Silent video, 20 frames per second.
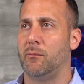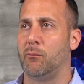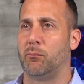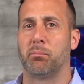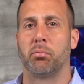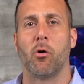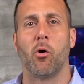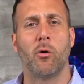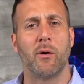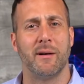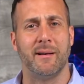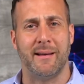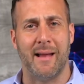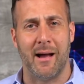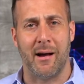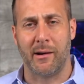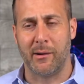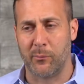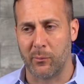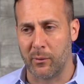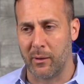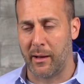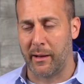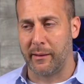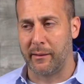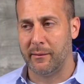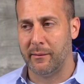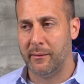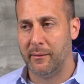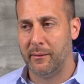broke it down and we're like,
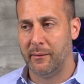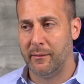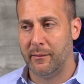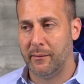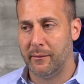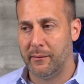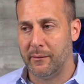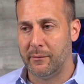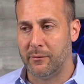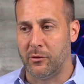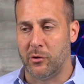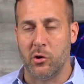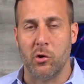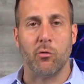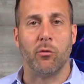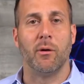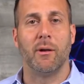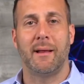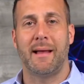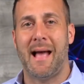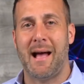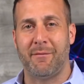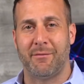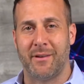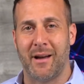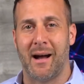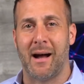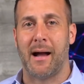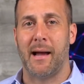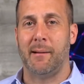do you really have
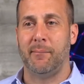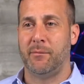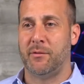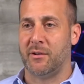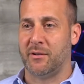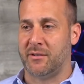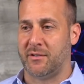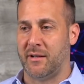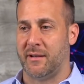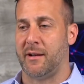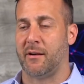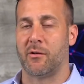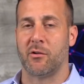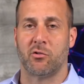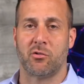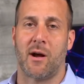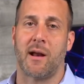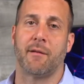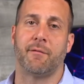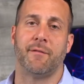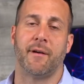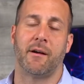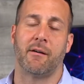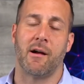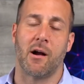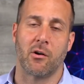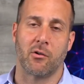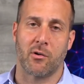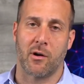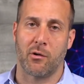time to sit there and try to figure
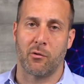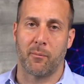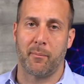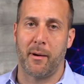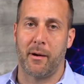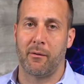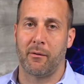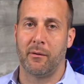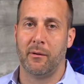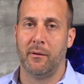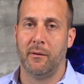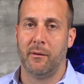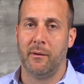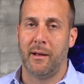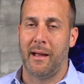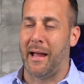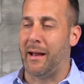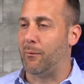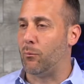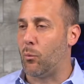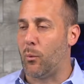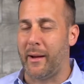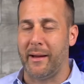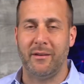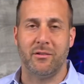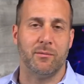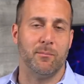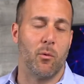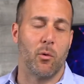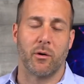out credit repair and
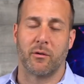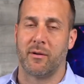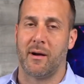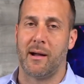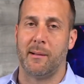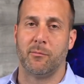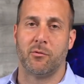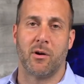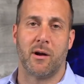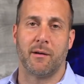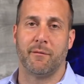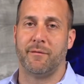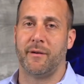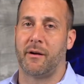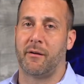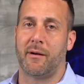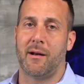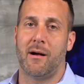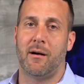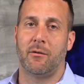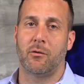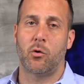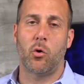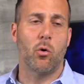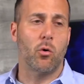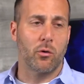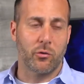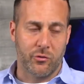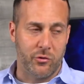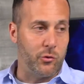waste more time trying to figure it out? Of
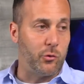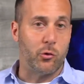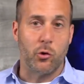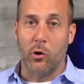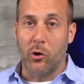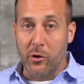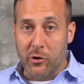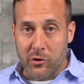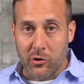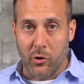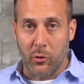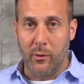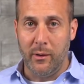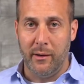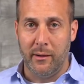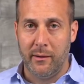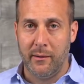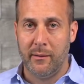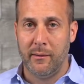course, you could do it,